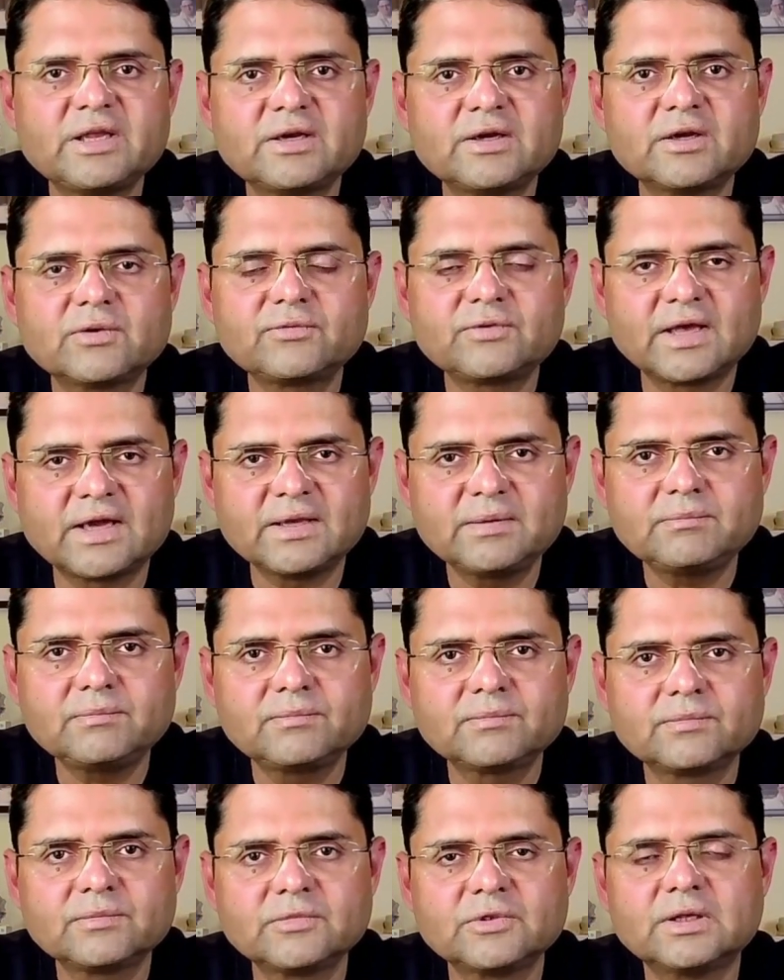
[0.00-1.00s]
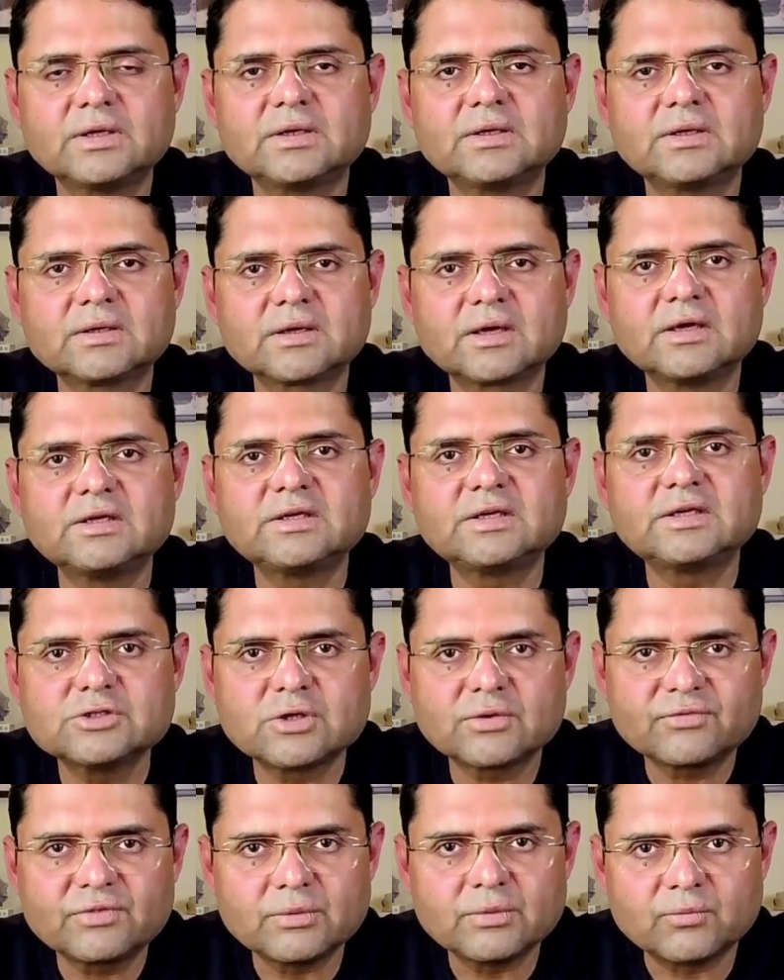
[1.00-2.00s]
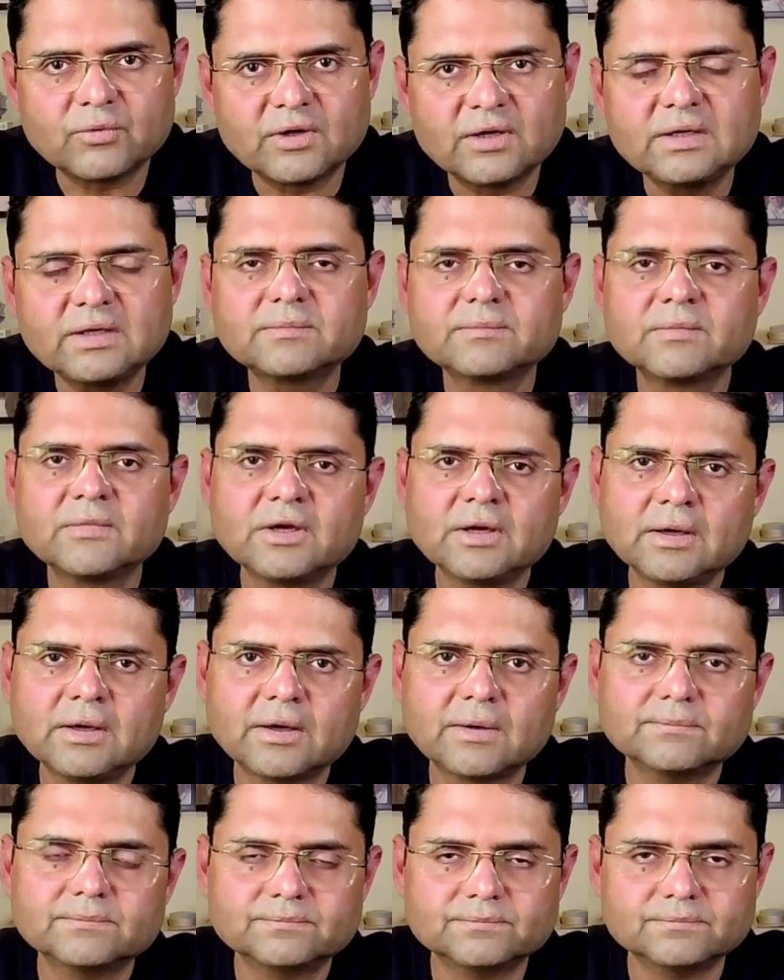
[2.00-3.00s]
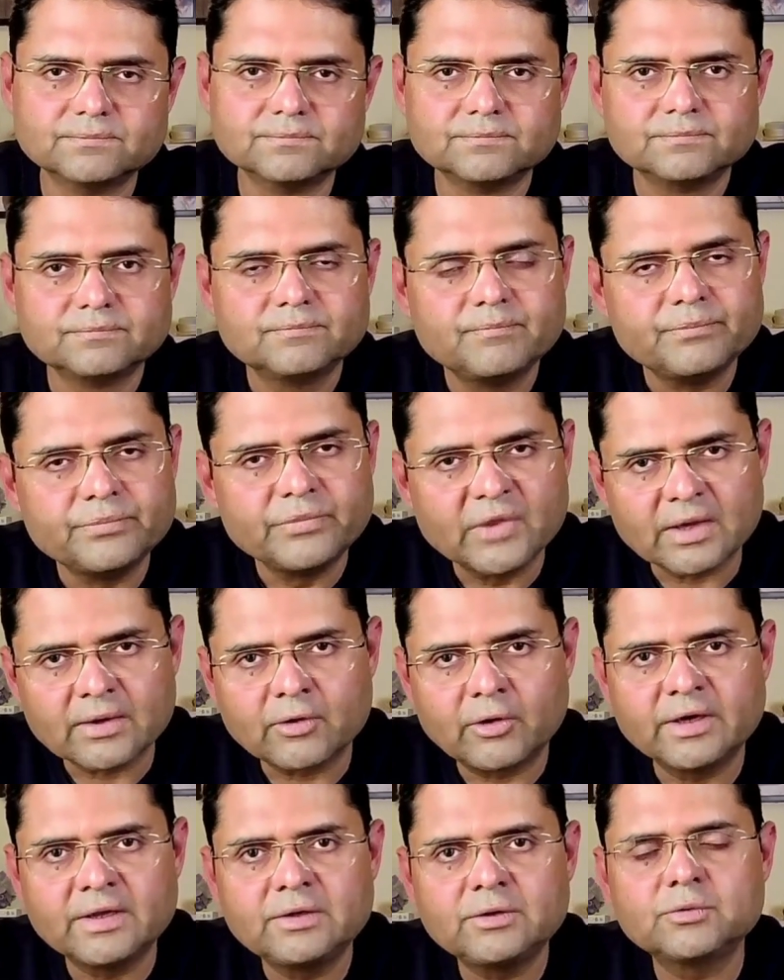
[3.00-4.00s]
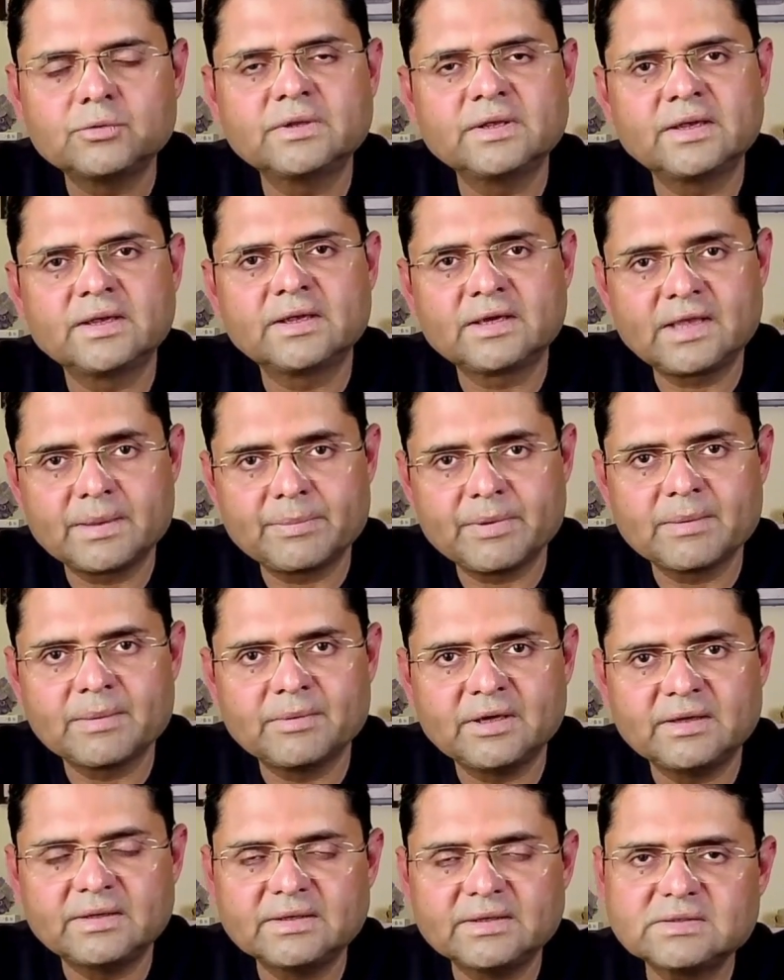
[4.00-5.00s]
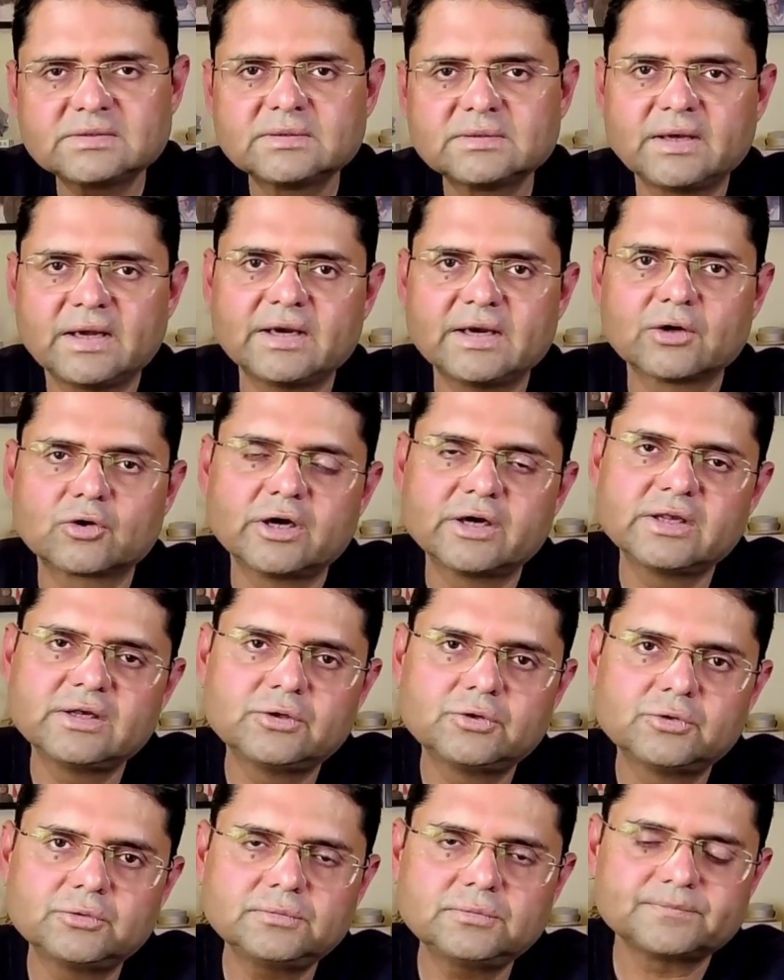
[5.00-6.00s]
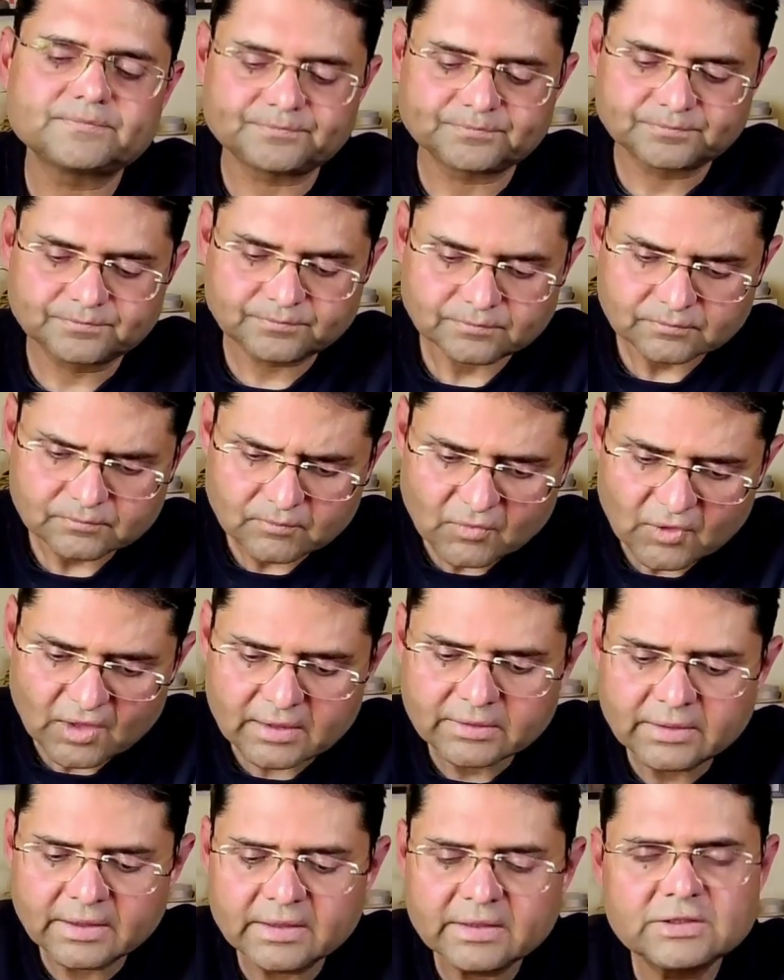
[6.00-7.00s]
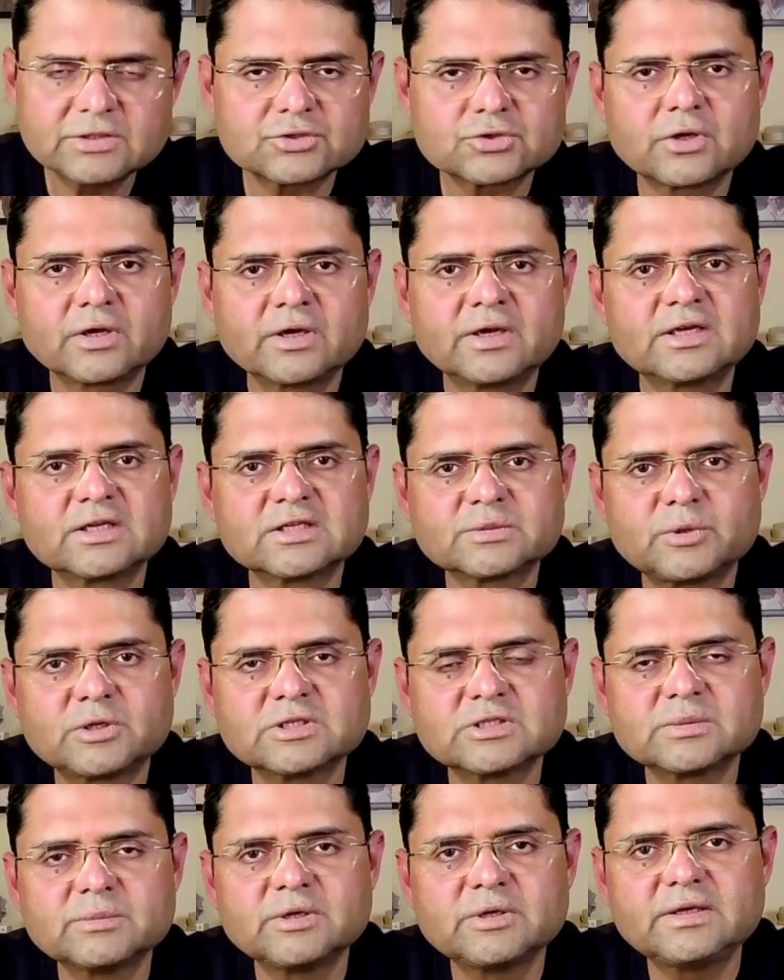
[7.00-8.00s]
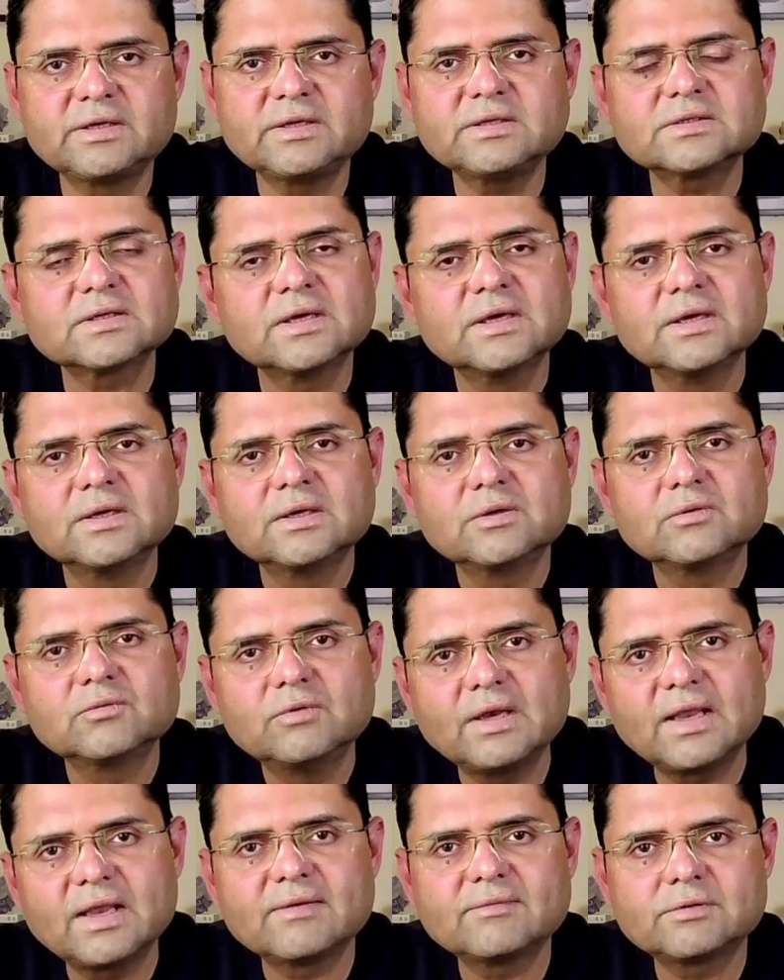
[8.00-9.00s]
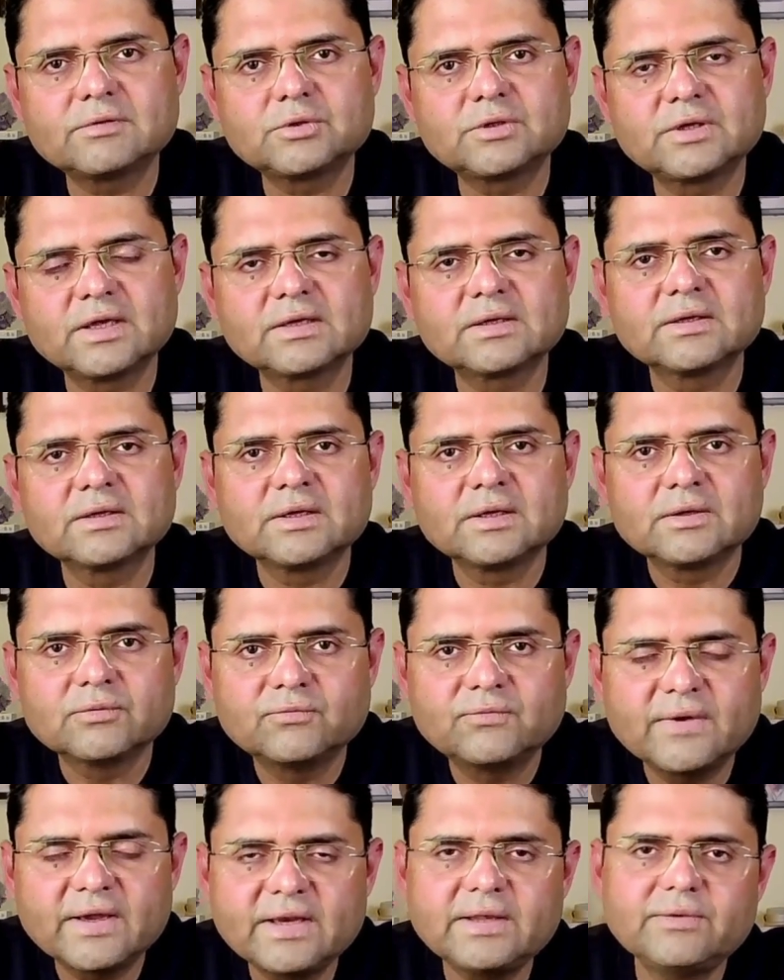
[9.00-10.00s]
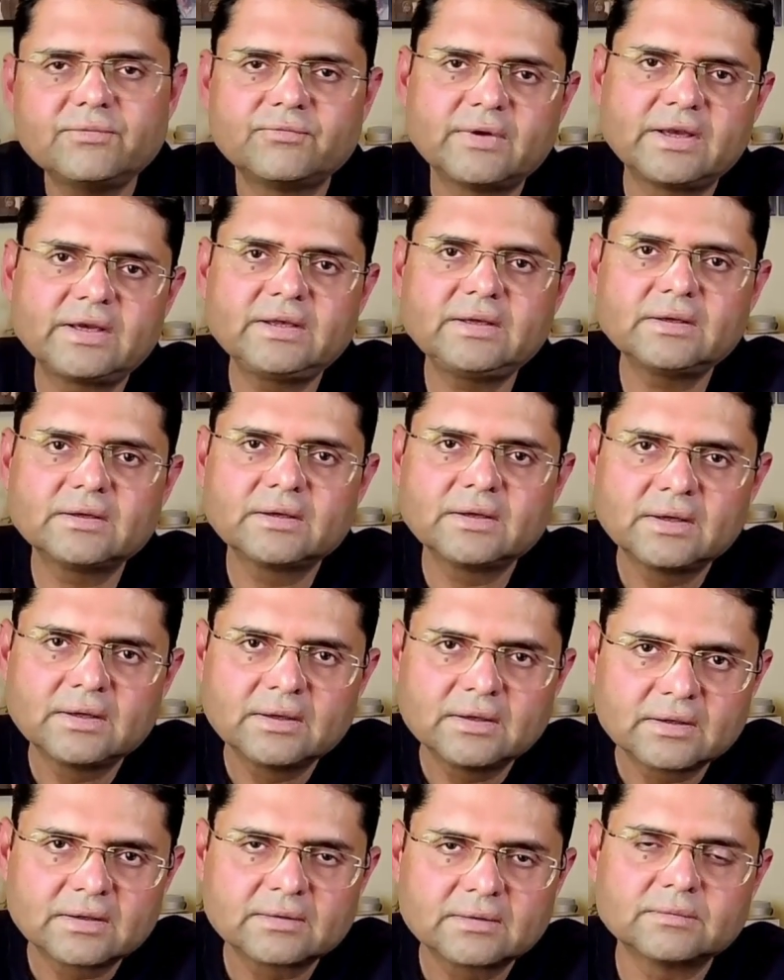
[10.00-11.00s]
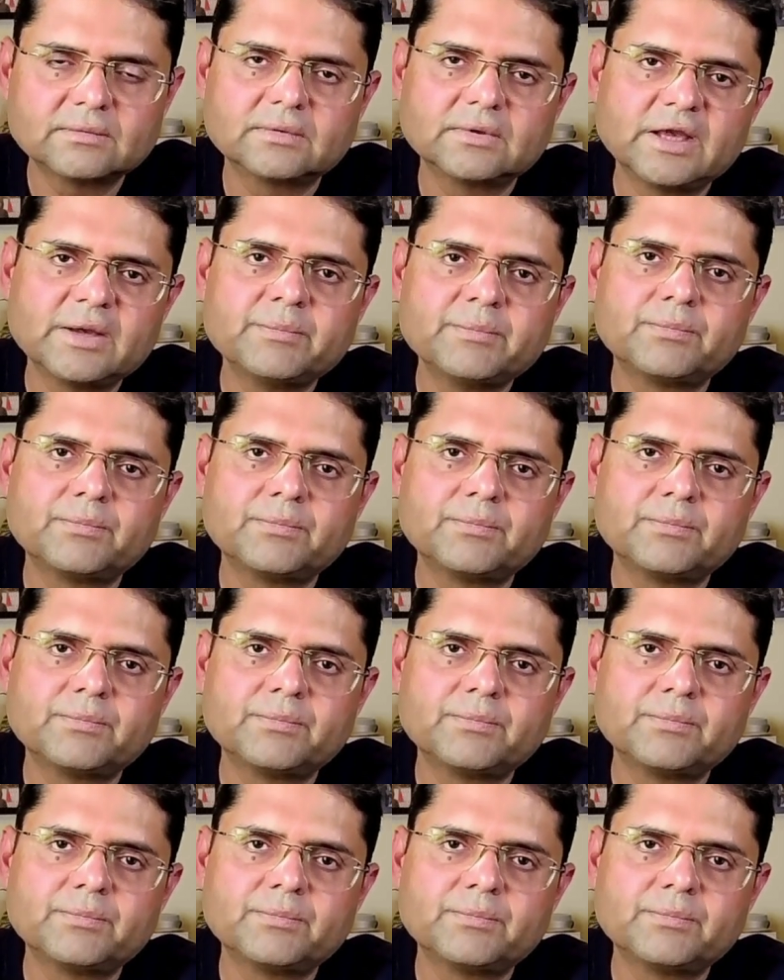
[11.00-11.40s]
Within this period of time, the countries of the world, according to their capabilities and according to their historic responsibilities, will have to take very, very